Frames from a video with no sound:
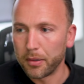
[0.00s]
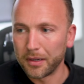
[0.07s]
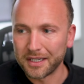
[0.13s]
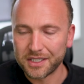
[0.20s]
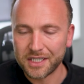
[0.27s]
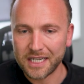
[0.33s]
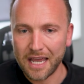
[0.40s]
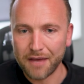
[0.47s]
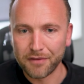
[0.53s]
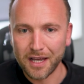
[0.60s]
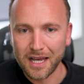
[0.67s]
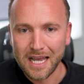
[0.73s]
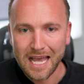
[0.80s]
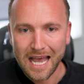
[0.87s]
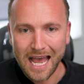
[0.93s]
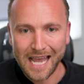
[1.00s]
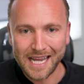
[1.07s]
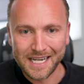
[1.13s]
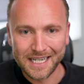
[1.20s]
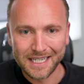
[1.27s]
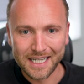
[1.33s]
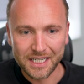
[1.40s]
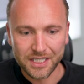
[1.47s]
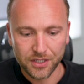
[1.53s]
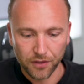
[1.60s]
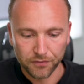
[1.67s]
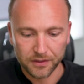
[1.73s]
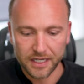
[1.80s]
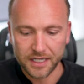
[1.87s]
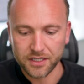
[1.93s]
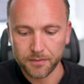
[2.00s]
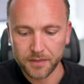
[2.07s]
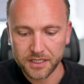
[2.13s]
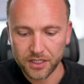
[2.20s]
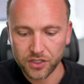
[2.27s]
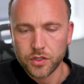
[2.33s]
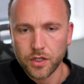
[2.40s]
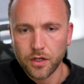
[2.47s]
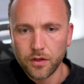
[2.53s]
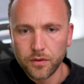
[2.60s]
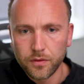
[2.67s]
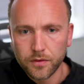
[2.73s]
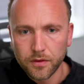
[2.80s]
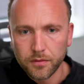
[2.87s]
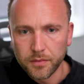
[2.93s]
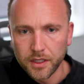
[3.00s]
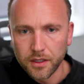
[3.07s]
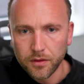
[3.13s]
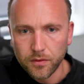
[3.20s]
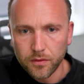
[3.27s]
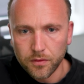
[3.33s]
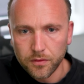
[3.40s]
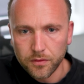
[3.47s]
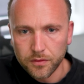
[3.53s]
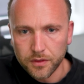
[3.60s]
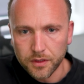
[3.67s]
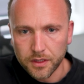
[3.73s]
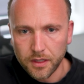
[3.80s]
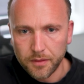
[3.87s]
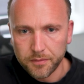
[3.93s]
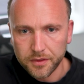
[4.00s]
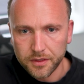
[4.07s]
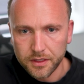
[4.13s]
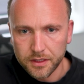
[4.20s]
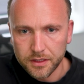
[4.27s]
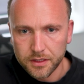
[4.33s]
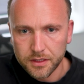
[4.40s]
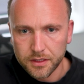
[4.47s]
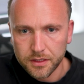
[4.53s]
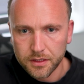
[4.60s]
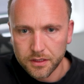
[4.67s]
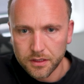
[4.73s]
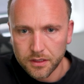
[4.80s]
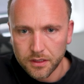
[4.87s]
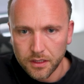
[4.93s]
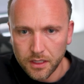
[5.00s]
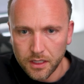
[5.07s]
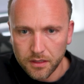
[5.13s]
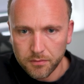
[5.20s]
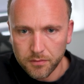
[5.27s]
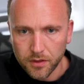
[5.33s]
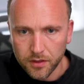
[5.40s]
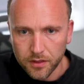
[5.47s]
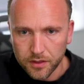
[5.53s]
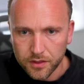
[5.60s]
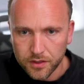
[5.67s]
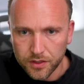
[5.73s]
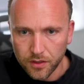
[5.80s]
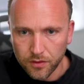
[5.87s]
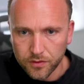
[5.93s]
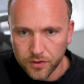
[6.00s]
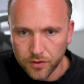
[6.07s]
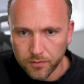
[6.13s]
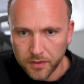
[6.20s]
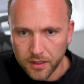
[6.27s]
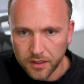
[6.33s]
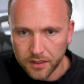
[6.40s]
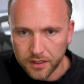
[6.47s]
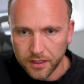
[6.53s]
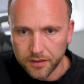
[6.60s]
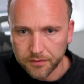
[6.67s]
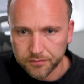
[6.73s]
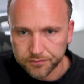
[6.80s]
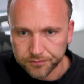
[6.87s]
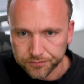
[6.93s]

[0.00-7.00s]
pulling together a list of leads. So I'm going to say, show me all the companies in my total market